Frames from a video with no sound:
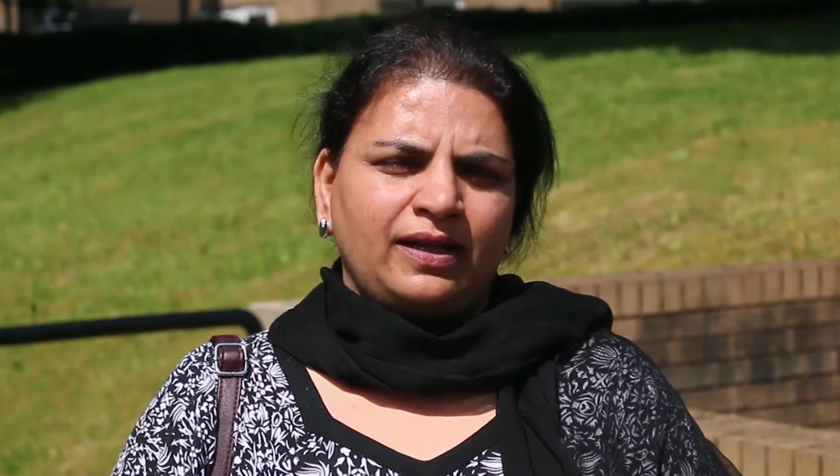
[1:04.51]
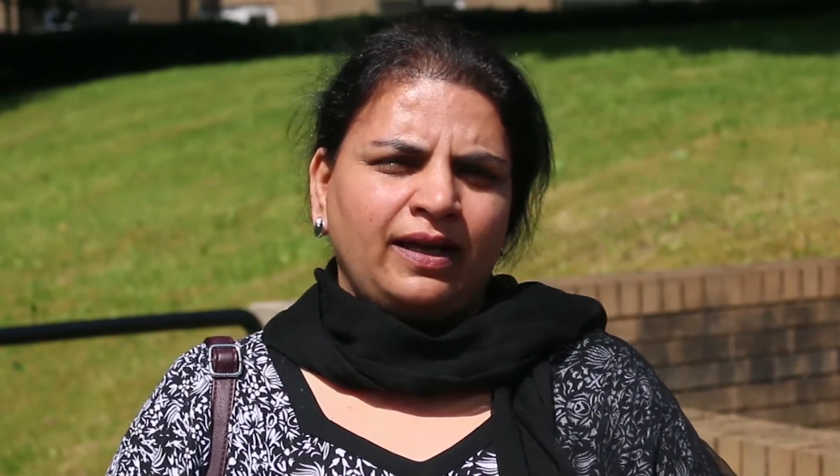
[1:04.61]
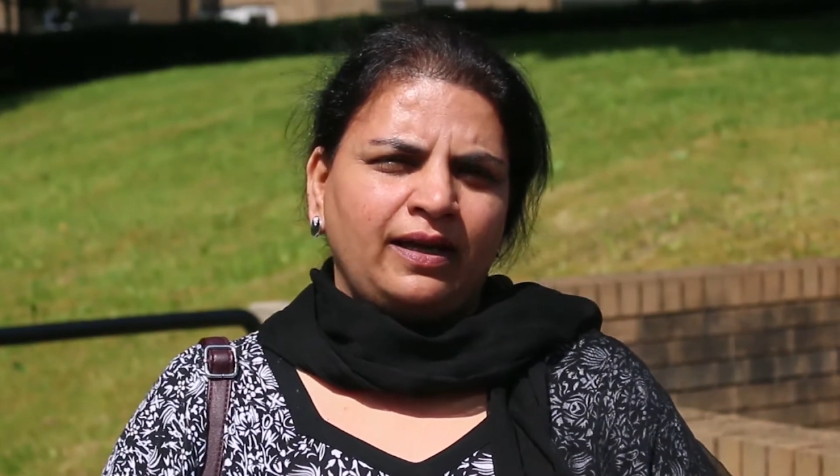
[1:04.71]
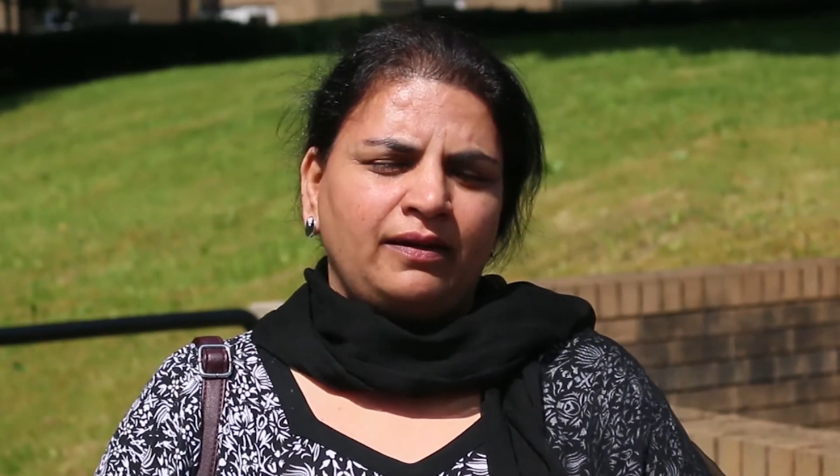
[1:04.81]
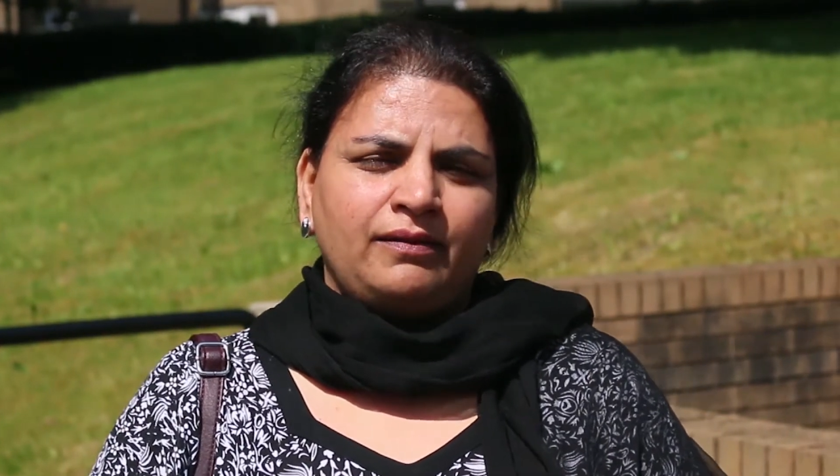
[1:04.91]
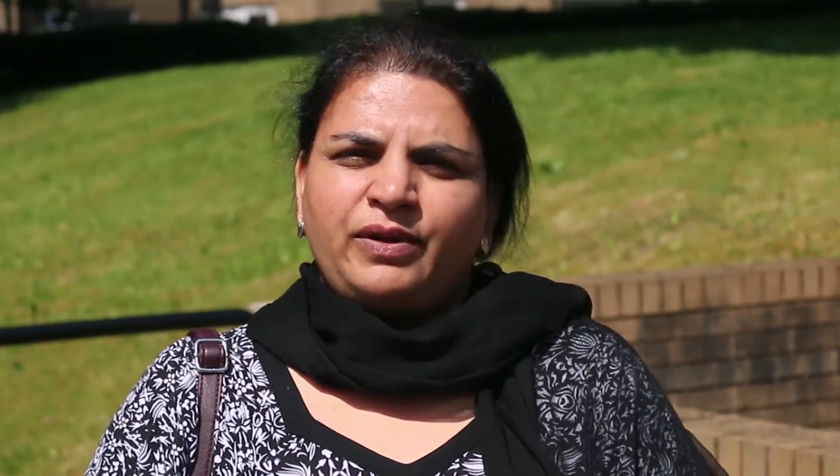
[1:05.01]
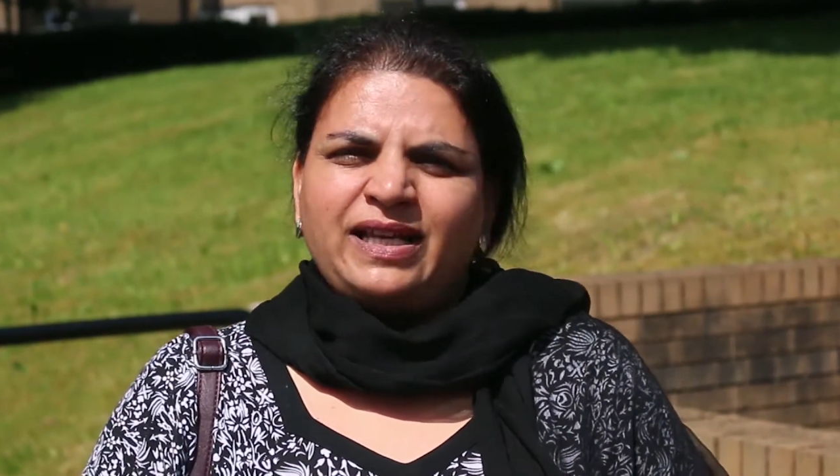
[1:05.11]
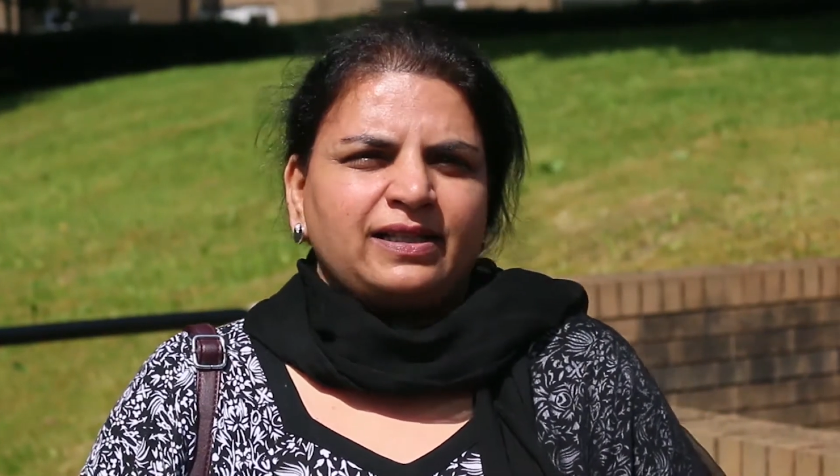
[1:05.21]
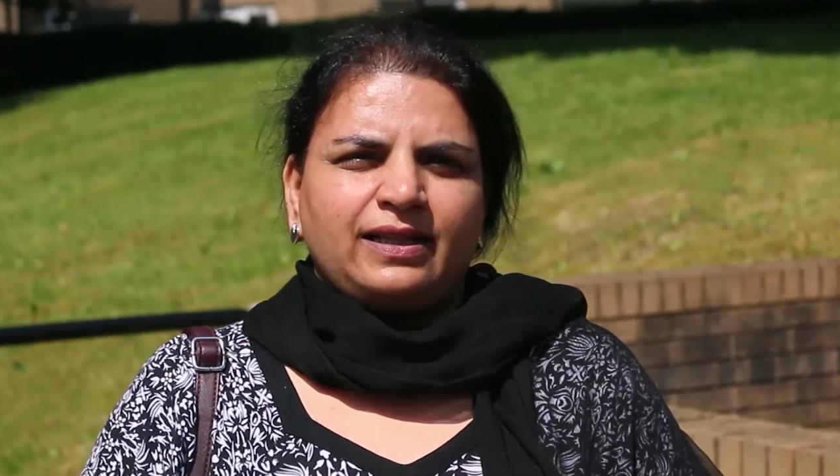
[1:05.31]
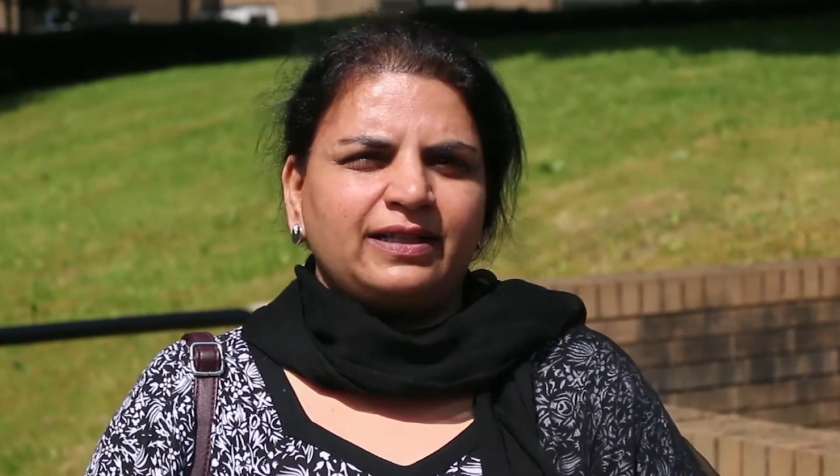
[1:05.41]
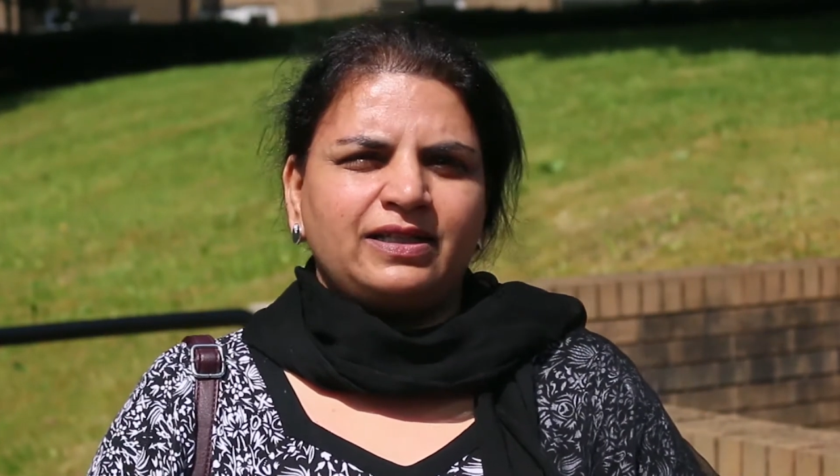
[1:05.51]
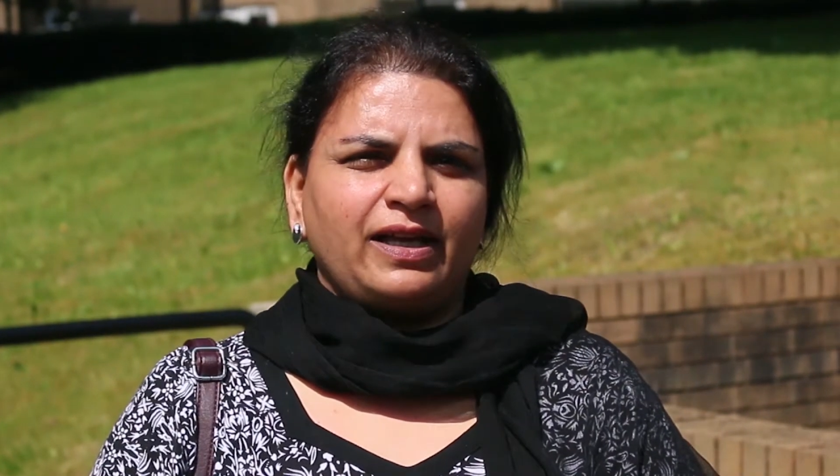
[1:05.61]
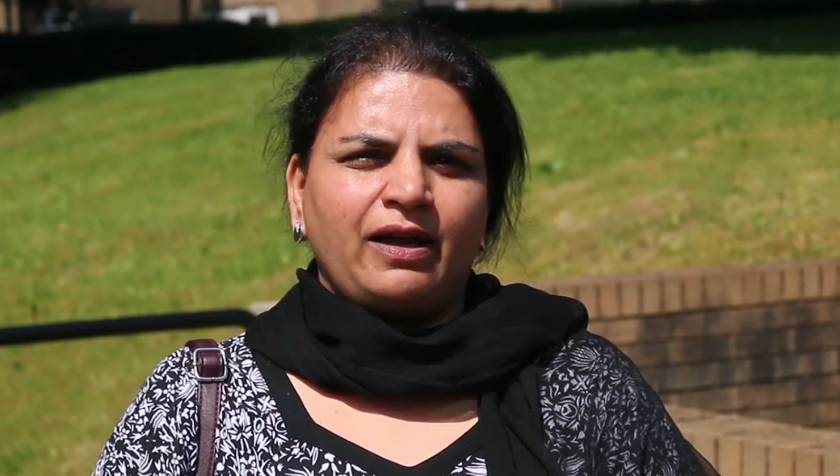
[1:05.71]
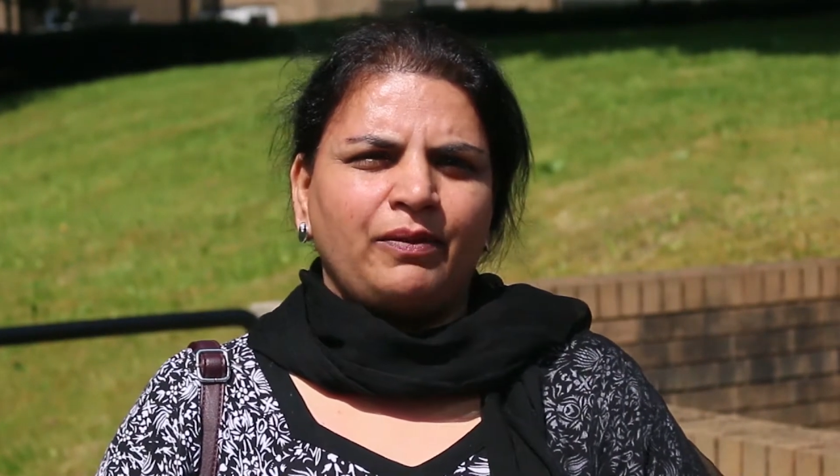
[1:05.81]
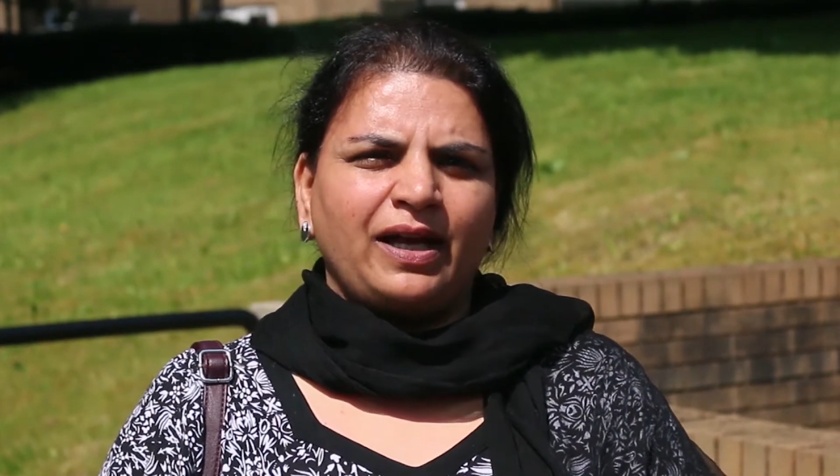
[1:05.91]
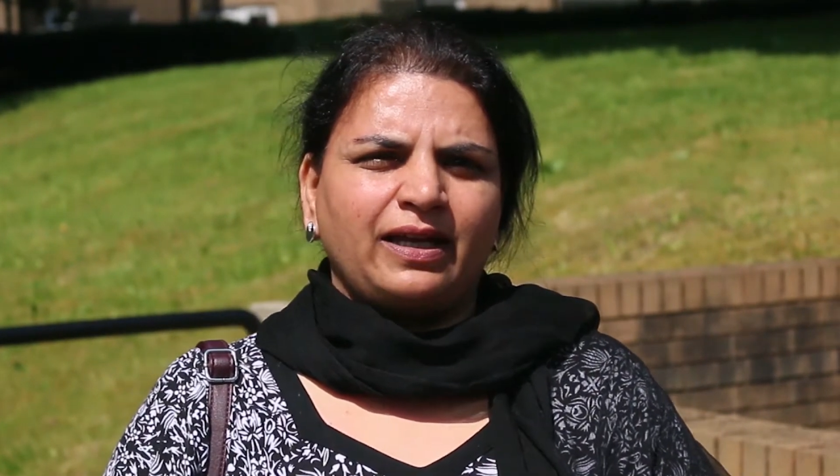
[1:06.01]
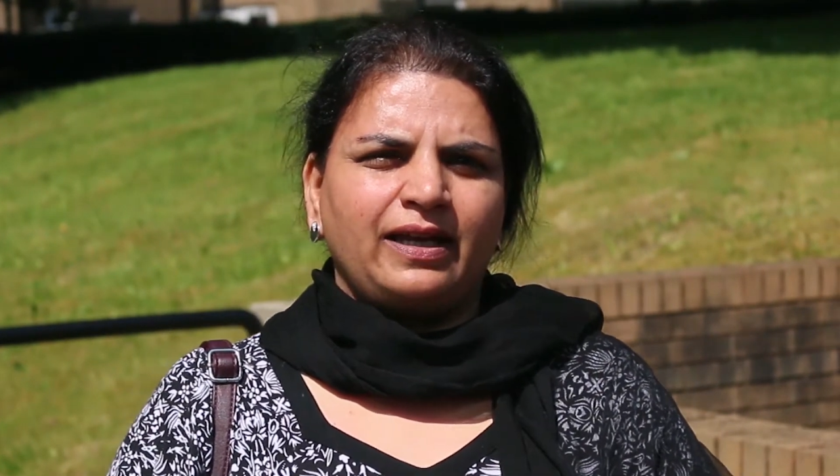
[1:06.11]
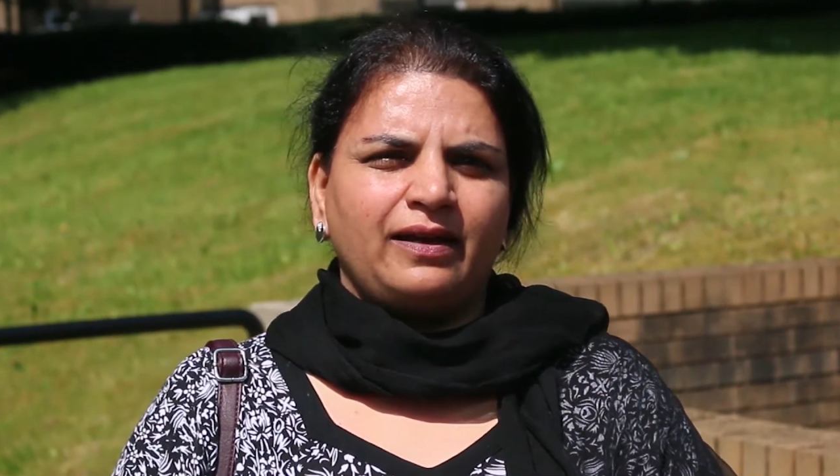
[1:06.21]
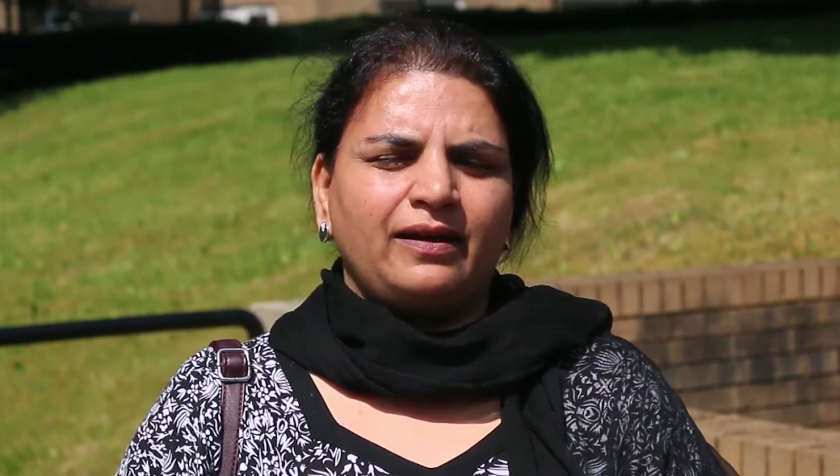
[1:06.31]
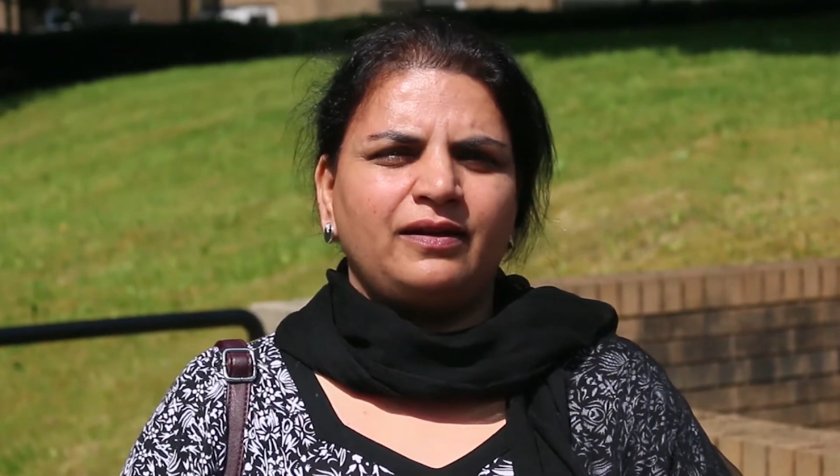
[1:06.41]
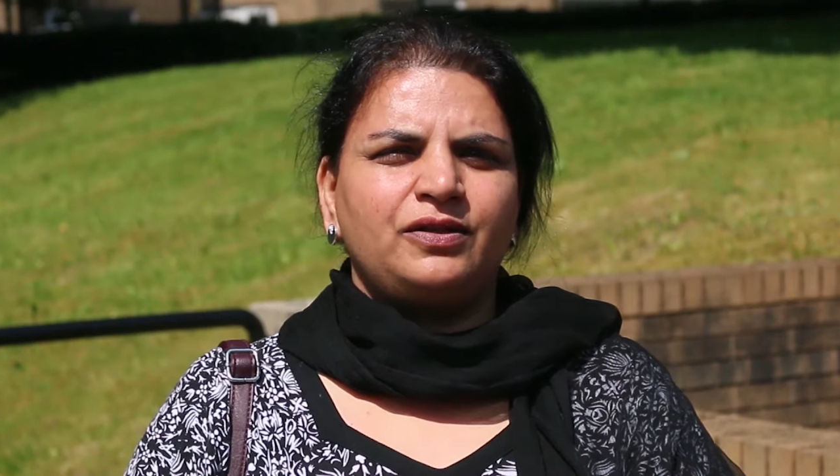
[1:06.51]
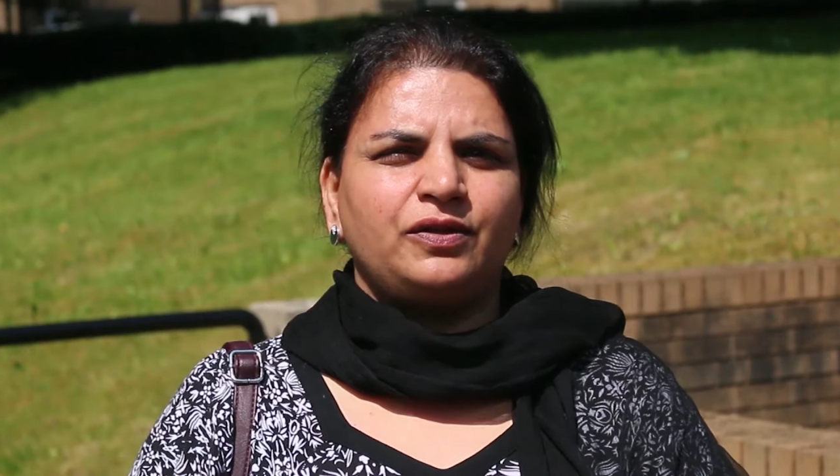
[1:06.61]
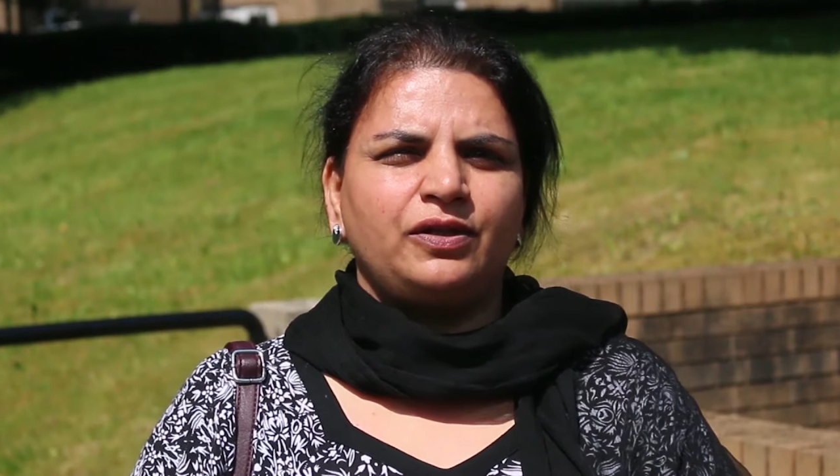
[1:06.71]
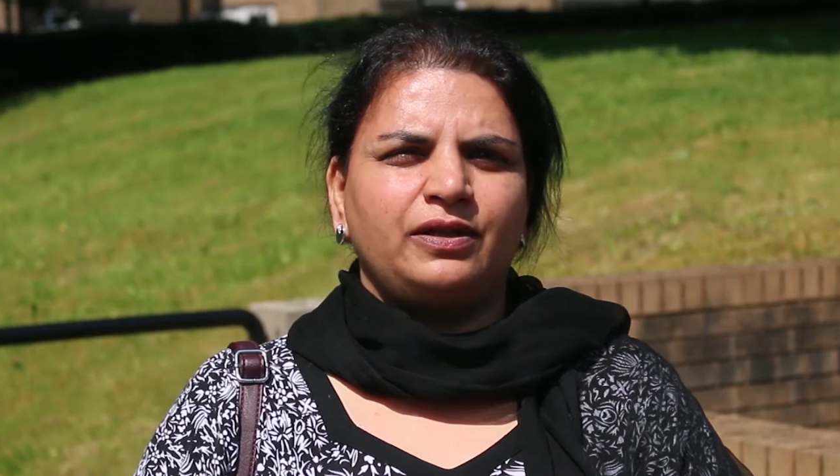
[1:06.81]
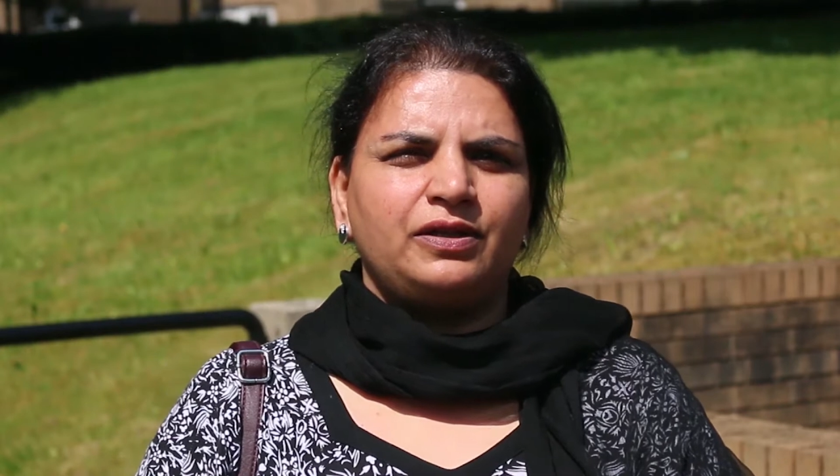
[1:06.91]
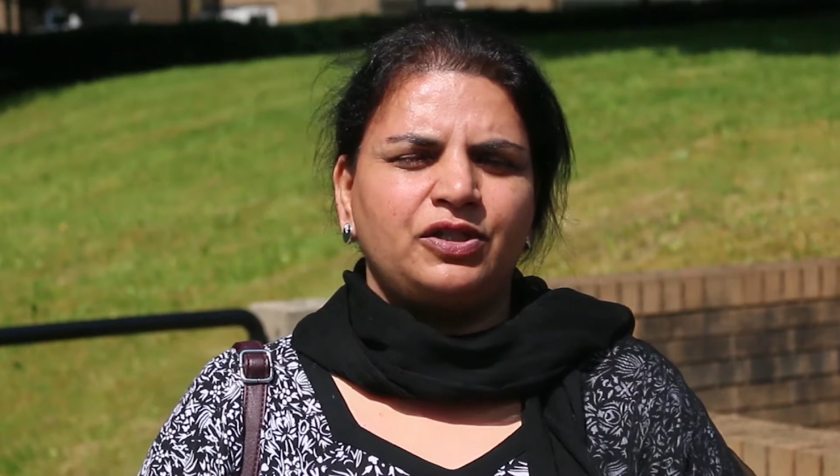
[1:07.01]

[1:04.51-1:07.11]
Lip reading: and basically to get back into the